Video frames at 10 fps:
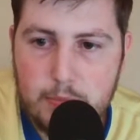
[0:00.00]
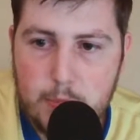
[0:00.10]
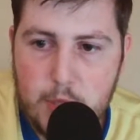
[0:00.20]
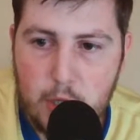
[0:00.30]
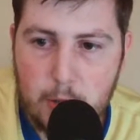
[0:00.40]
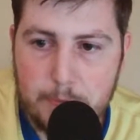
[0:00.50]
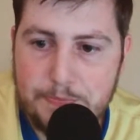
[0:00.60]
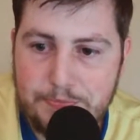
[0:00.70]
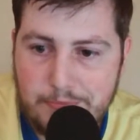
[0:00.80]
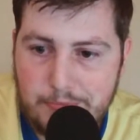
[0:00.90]
So
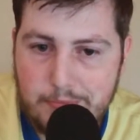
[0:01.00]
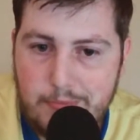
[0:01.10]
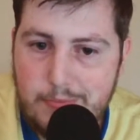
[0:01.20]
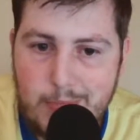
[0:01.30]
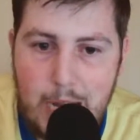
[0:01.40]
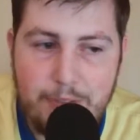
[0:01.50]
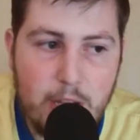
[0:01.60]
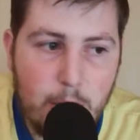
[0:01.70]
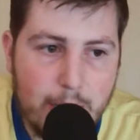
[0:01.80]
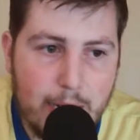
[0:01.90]
if
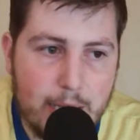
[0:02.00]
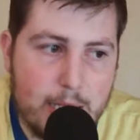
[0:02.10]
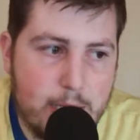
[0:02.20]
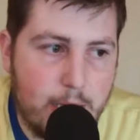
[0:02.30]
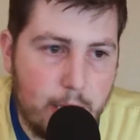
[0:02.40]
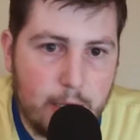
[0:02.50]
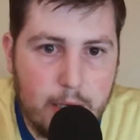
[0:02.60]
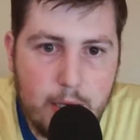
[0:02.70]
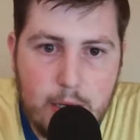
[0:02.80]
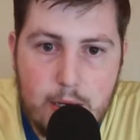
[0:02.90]
they don't get it this year,
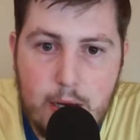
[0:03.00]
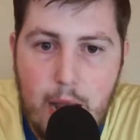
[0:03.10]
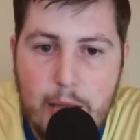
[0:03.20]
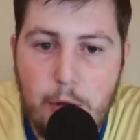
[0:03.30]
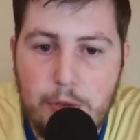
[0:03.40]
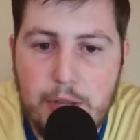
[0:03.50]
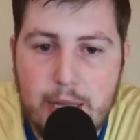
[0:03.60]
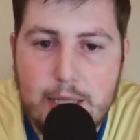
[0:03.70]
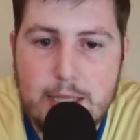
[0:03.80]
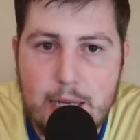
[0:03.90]
I don't think
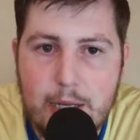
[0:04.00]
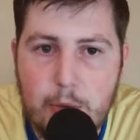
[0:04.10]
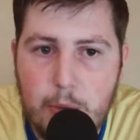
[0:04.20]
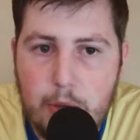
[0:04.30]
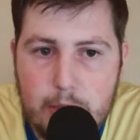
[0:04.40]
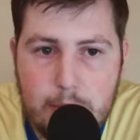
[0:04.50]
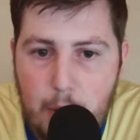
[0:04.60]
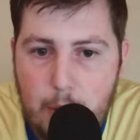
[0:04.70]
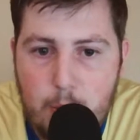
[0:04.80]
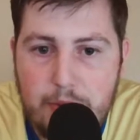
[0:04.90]
that's of the world.
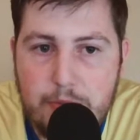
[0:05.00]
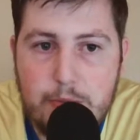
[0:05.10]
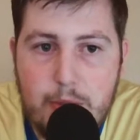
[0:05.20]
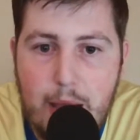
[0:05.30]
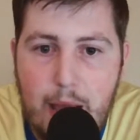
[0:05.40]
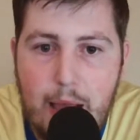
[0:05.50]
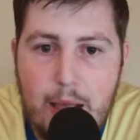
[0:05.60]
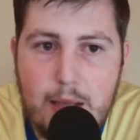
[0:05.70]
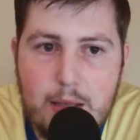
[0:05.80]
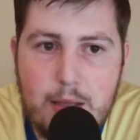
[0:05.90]
And we have,
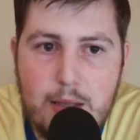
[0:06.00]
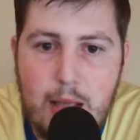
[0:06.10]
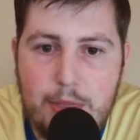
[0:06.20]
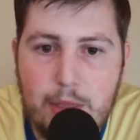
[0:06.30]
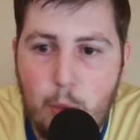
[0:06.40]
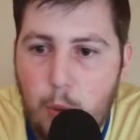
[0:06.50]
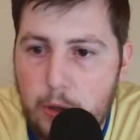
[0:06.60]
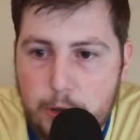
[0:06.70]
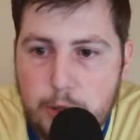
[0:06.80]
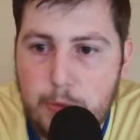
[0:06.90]
I think,
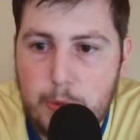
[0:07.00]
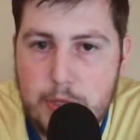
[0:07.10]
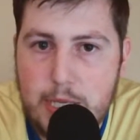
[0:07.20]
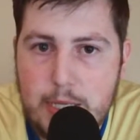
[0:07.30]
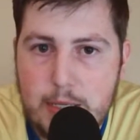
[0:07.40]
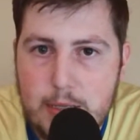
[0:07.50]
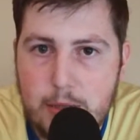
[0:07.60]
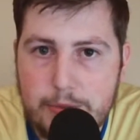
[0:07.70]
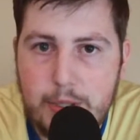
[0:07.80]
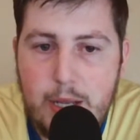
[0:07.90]
1 or 2 more seasons
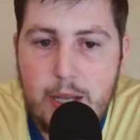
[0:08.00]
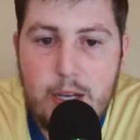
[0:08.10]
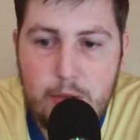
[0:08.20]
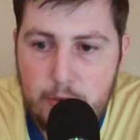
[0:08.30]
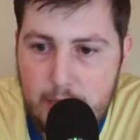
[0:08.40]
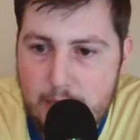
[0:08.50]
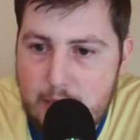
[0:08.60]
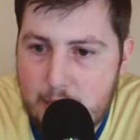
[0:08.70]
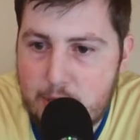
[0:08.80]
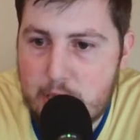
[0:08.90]
of
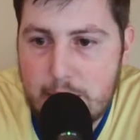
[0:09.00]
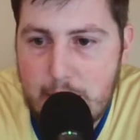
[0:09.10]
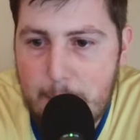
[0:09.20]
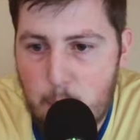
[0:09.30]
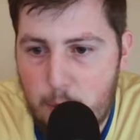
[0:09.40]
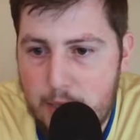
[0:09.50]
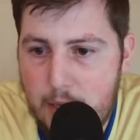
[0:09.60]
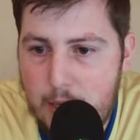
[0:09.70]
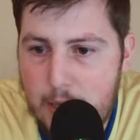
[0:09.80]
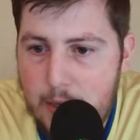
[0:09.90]
contention at that point.
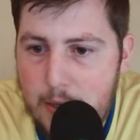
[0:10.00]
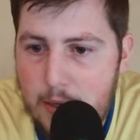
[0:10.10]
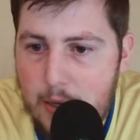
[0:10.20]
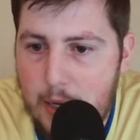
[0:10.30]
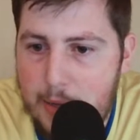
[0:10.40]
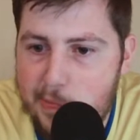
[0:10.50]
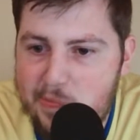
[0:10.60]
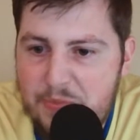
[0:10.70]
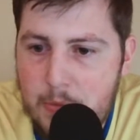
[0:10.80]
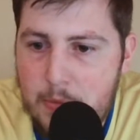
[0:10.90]

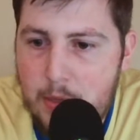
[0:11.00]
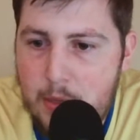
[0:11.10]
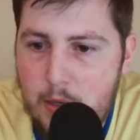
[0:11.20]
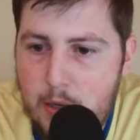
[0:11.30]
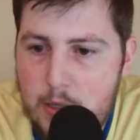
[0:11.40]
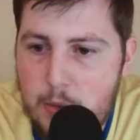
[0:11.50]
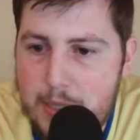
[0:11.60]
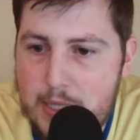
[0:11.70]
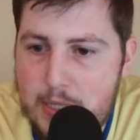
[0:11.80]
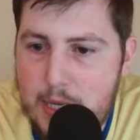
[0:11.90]
So
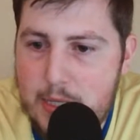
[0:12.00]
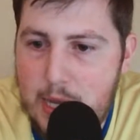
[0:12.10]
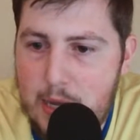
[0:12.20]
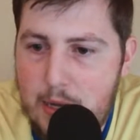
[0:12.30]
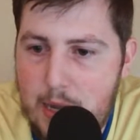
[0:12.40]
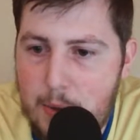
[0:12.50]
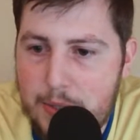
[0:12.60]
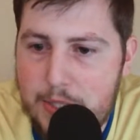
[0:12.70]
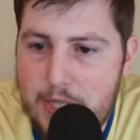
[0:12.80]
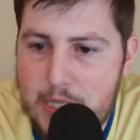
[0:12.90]
Weston says, I
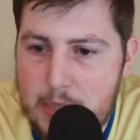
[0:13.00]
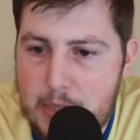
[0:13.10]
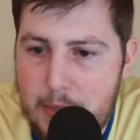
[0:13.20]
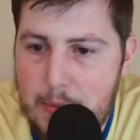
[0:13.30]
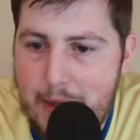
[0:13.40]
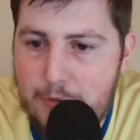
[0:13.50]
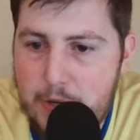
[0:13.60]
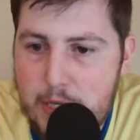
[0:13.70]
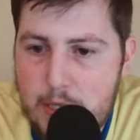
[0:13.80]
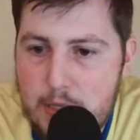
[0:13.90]
want the Jazz to play the
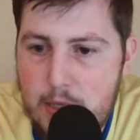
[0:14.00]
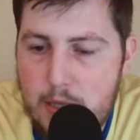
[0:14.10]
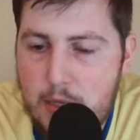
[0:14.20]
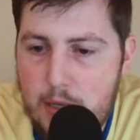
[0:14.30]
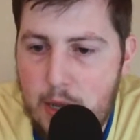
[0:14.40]
Mavericks.